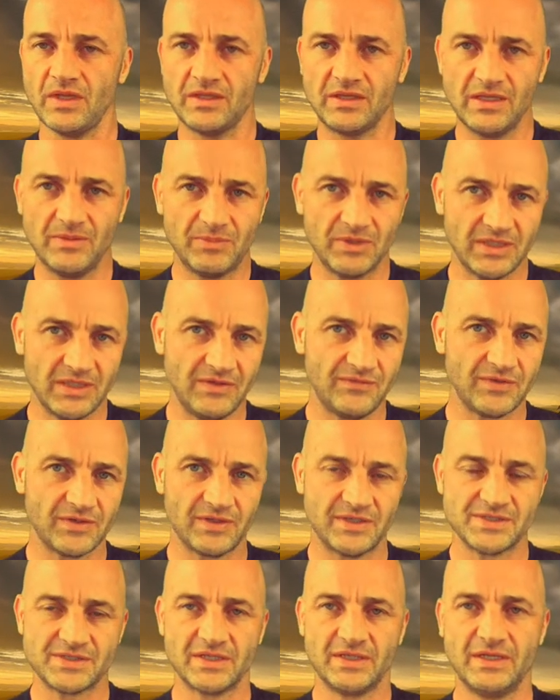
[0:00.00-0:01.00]
They believe
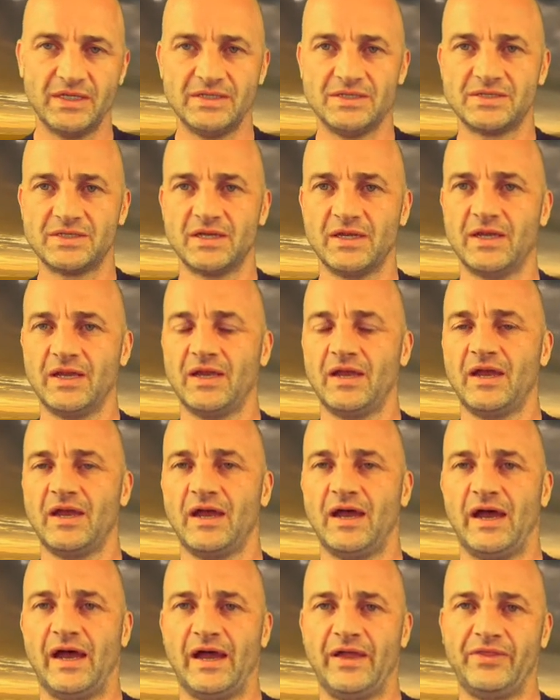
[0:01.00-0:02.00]
there is a need,
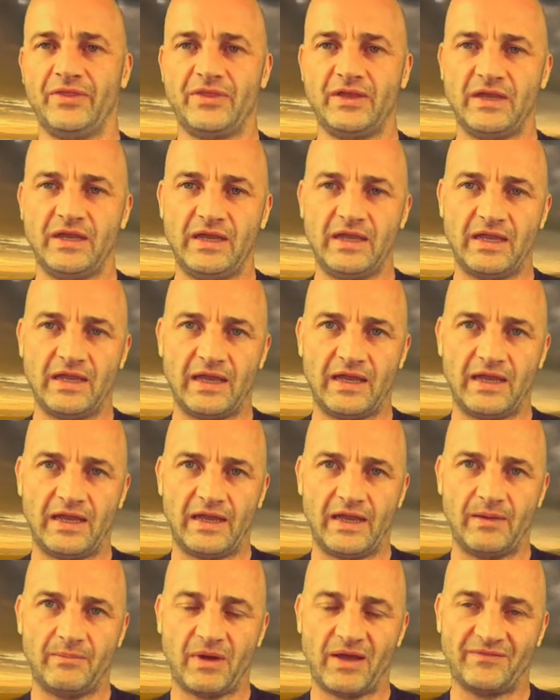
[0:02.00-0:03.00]
and they
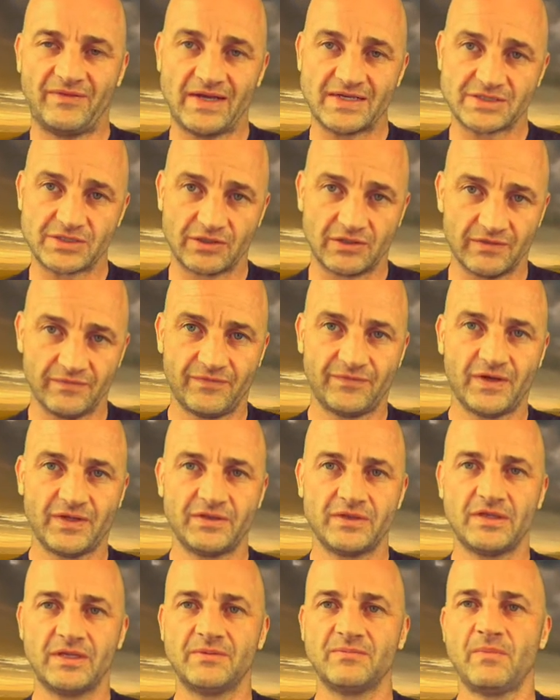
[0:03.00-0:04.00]
have actually got
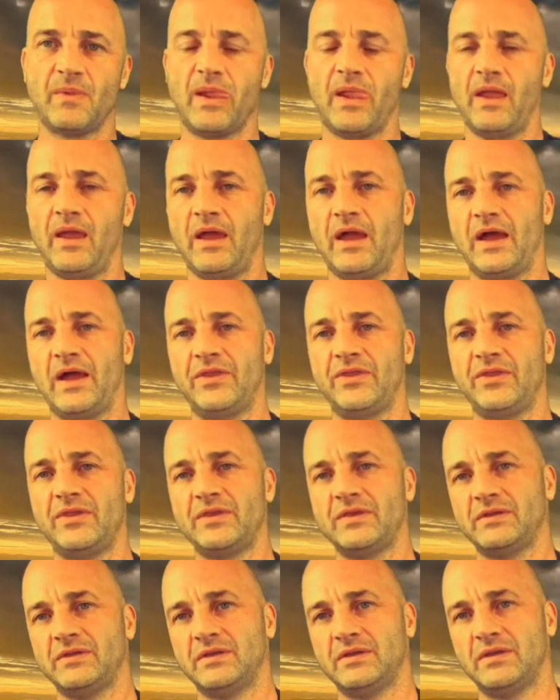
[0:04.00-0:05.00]
funding, and
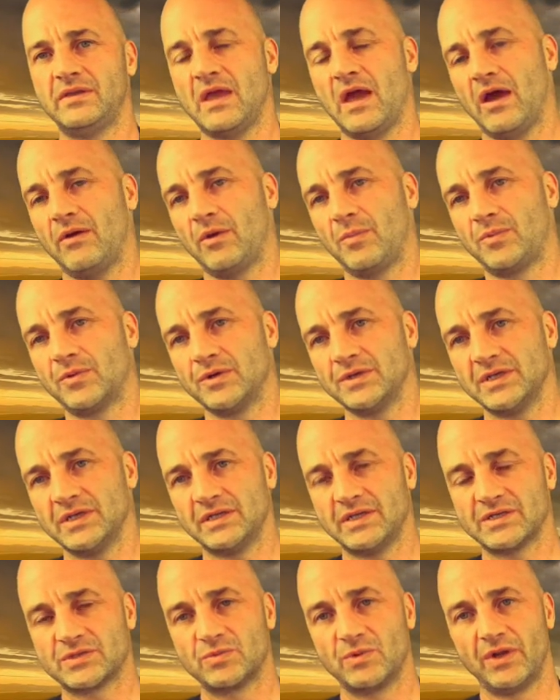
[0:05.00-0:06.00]
our
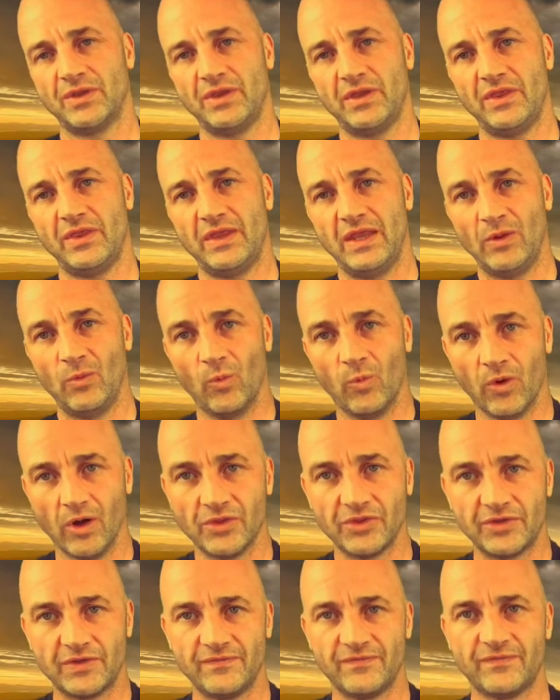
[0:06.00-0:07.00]
project is one that they
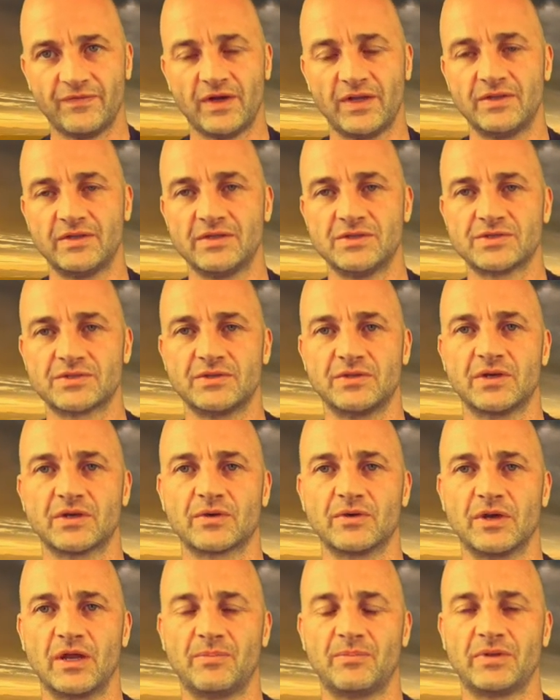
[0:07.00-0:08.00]
want to fund, and so
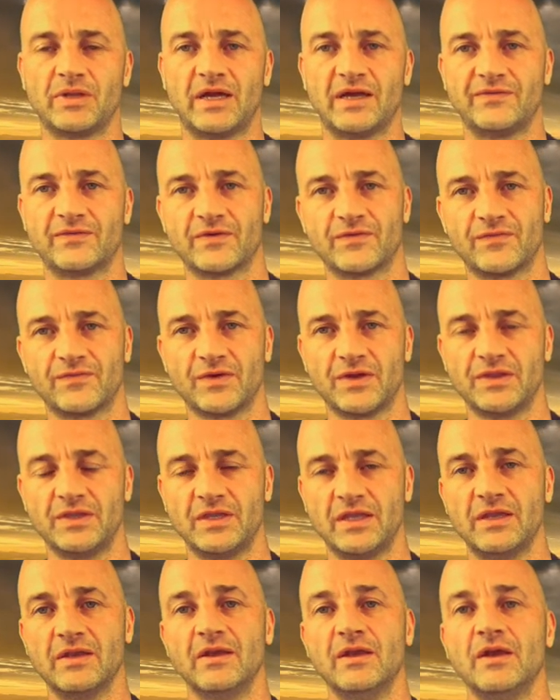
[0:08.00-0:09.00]
they're going to apply for
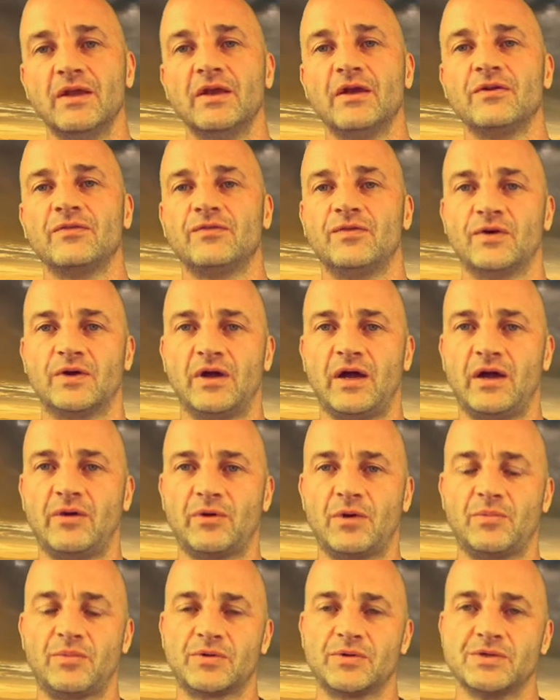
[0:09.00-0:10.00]
funding for
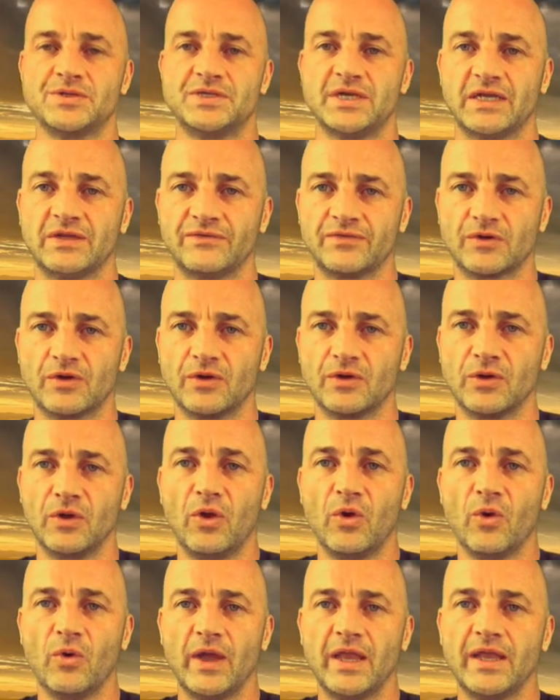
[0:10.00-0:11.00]
our project for
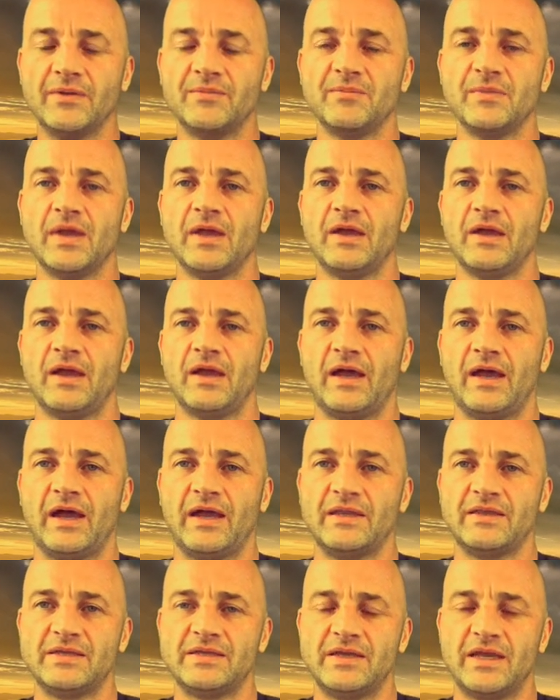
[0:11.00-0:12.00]
ongoing,
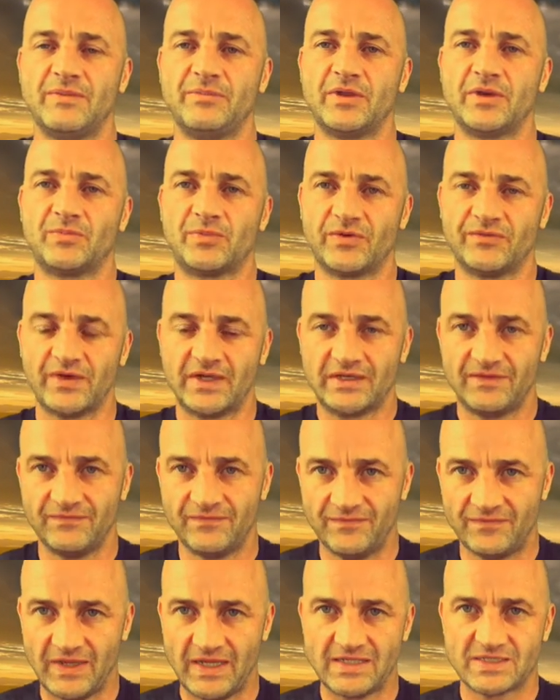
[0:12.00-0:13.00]
and they're providing
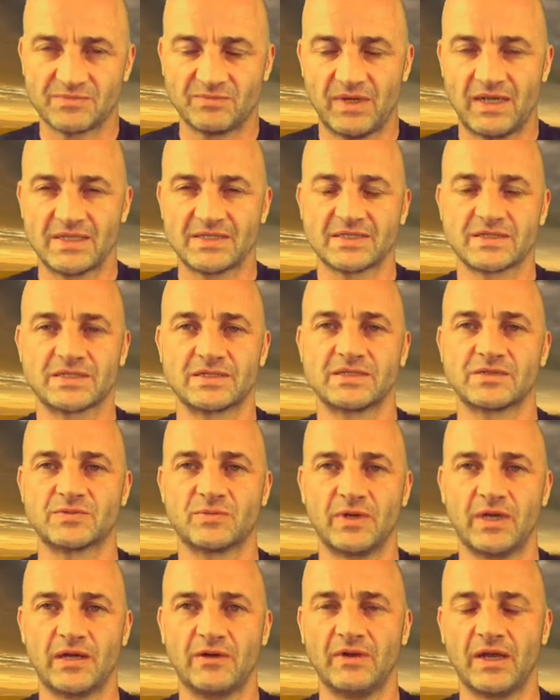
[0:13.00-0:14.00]
face masks as
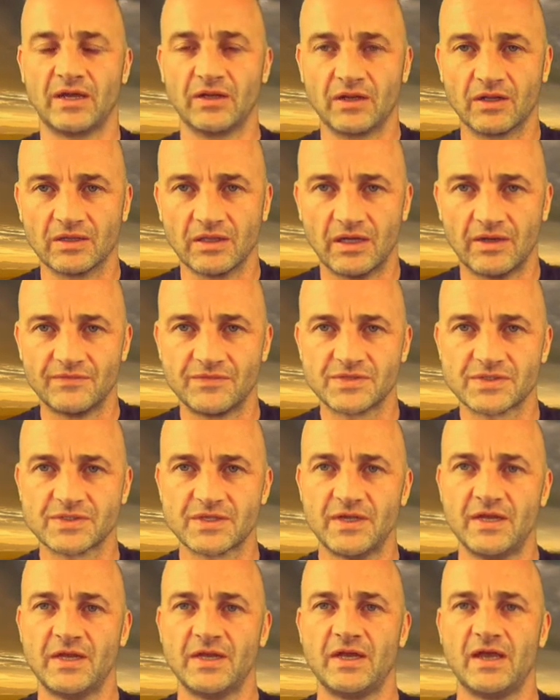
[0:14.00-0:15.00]
well and gloves.
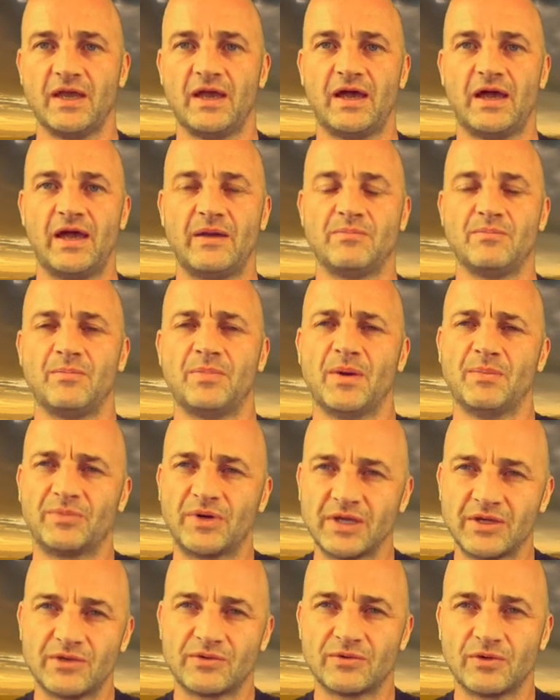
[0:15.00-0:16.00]
But
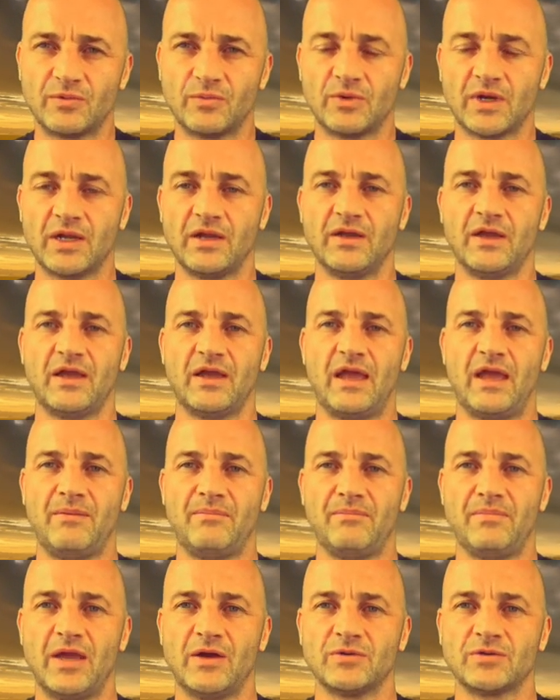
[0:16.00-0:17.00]
bring your own one,
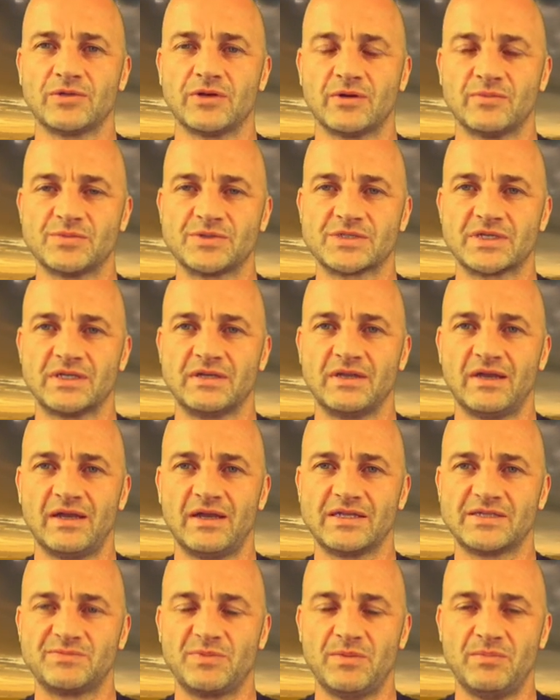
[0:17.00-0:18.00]
and Mel Thompson
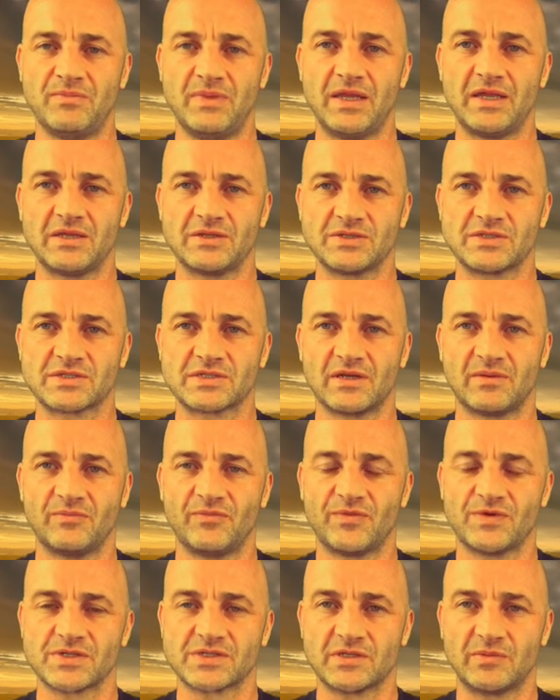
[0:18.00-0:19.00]
has been making some
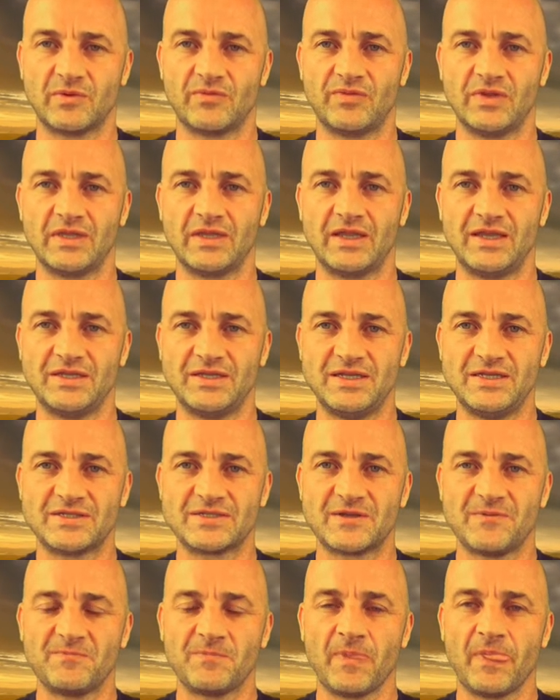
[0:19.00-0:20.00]
for some of the
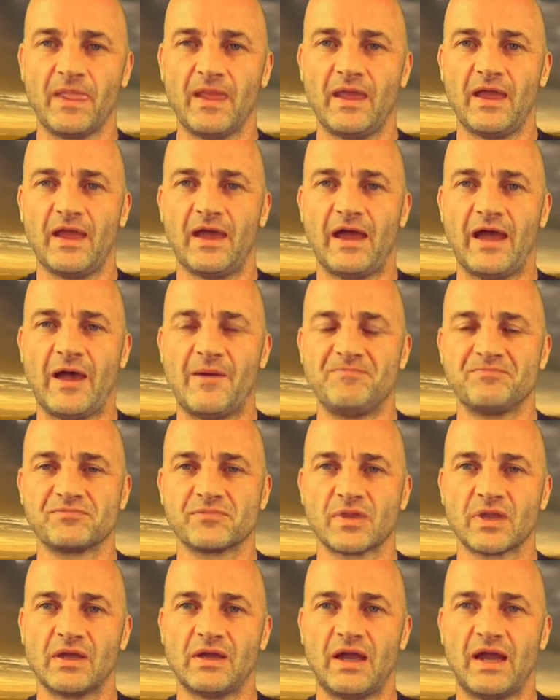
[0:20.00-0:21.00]
ladies,
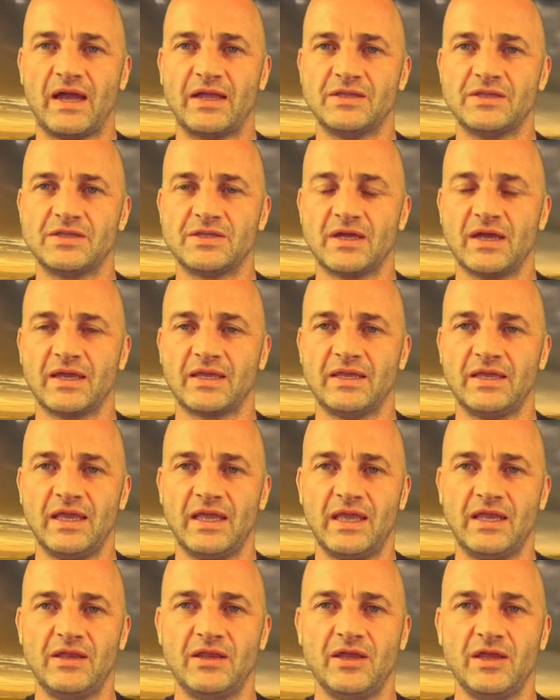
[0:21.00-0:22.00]
and
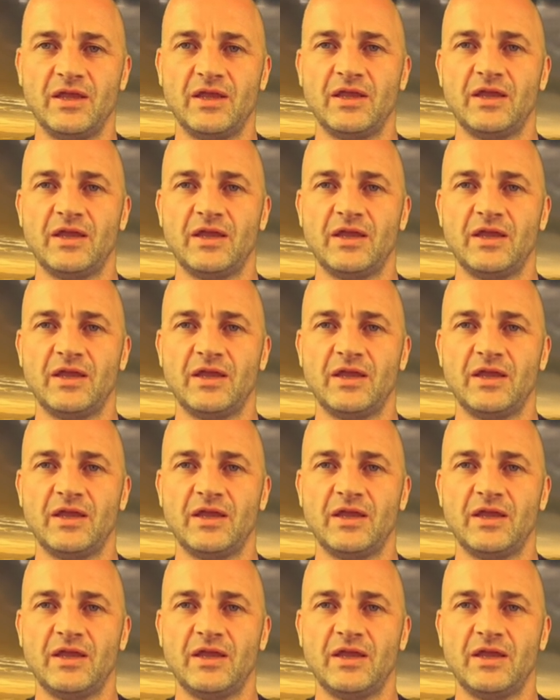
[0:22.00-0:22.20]
again,